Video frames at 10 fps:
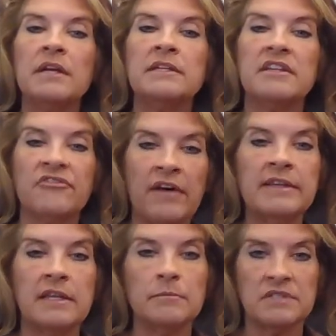and
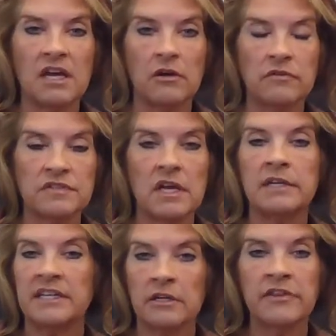defend themselves
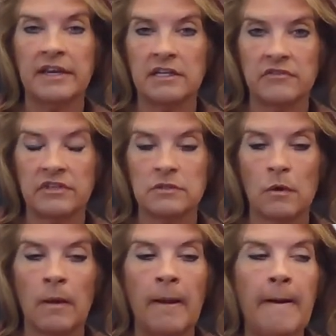and kill that individual.